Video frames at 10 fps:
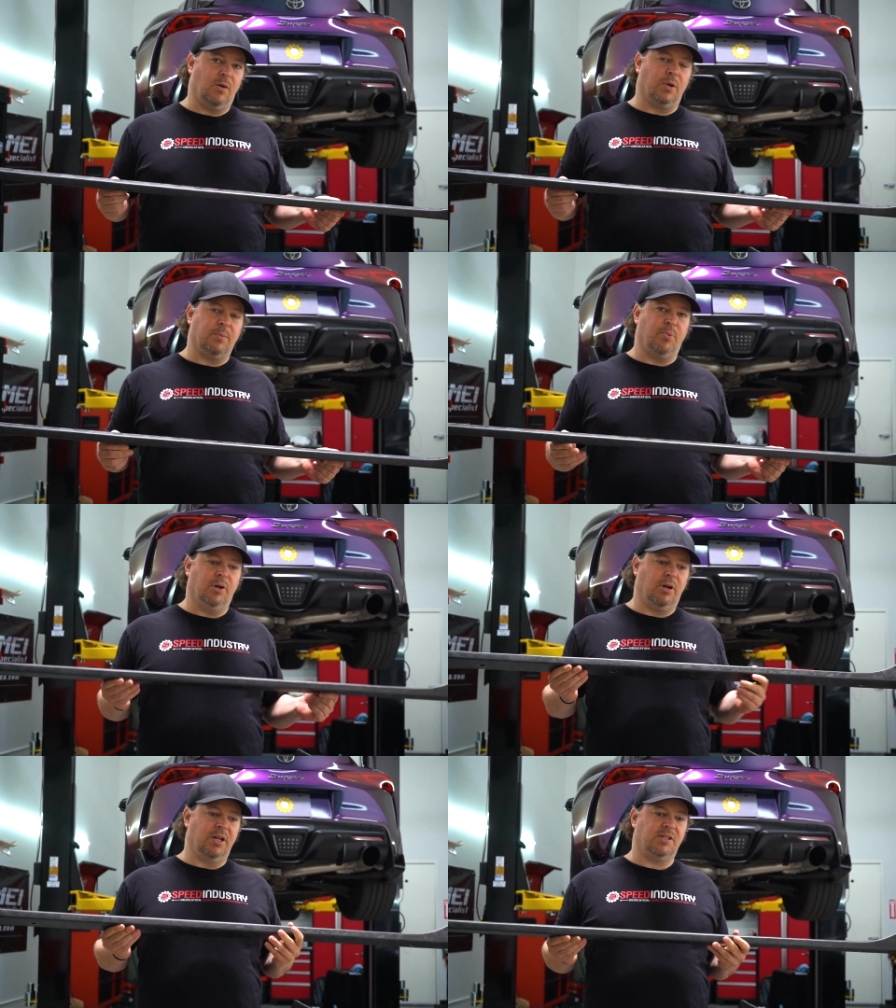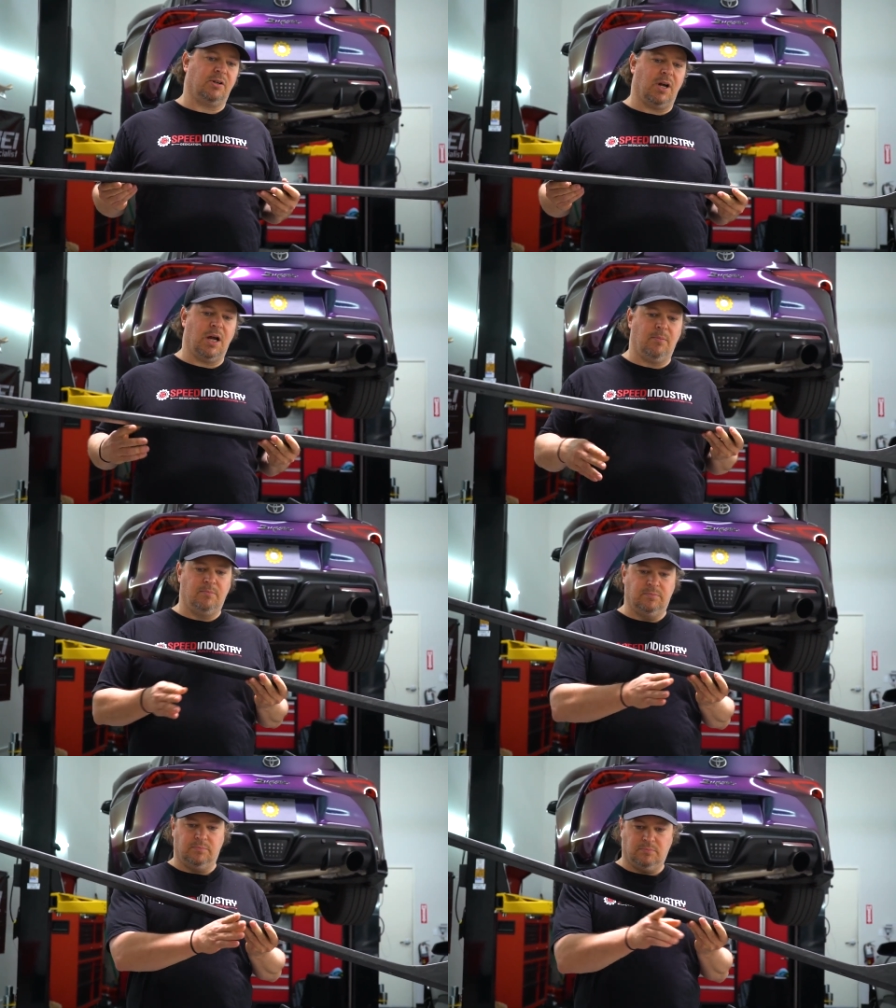We can put her
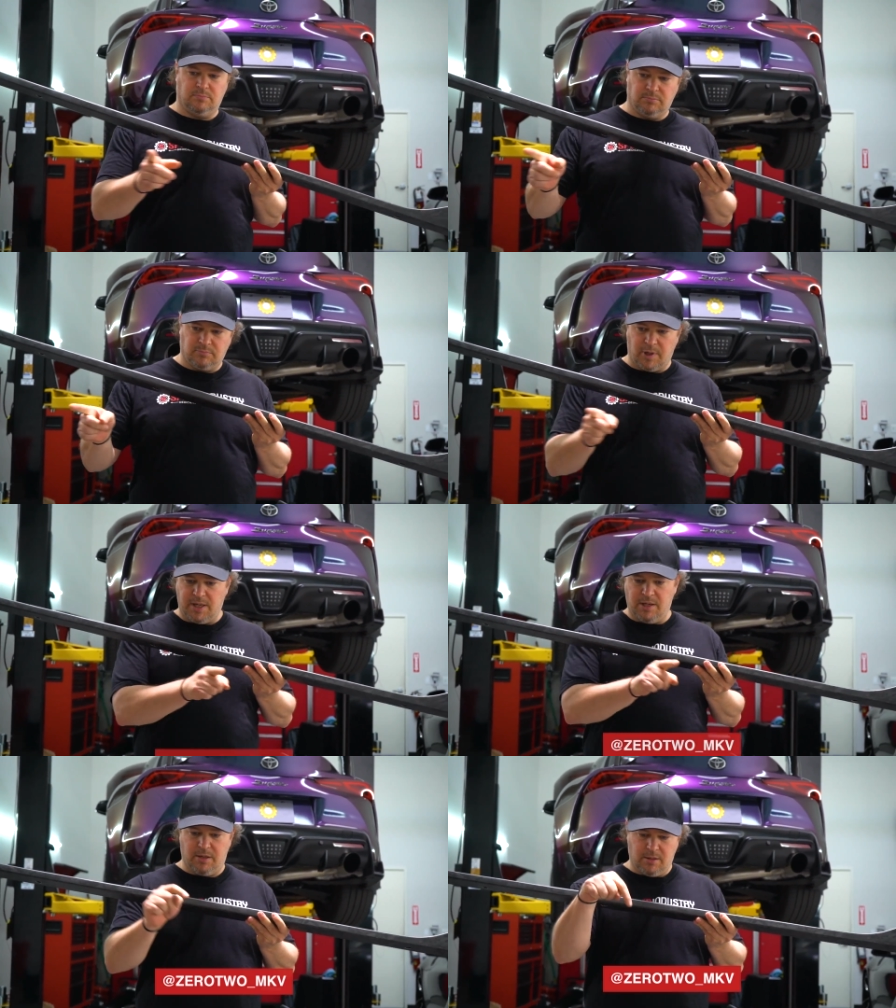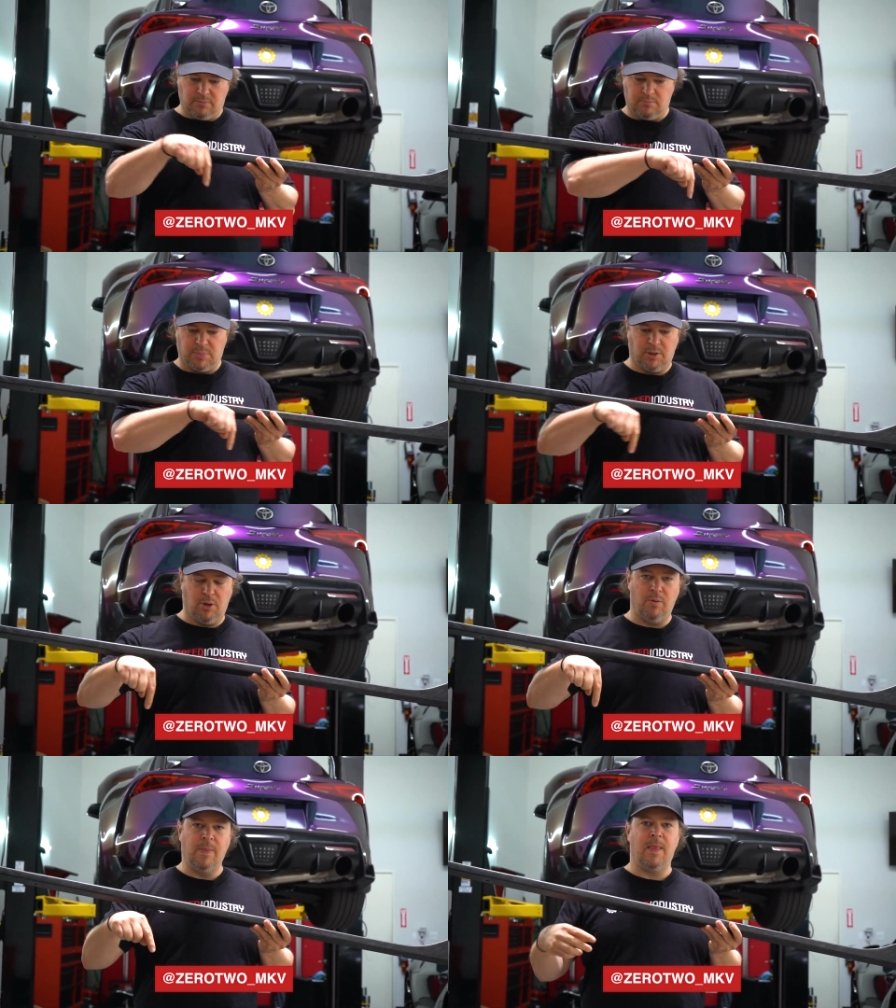Instagram right here below.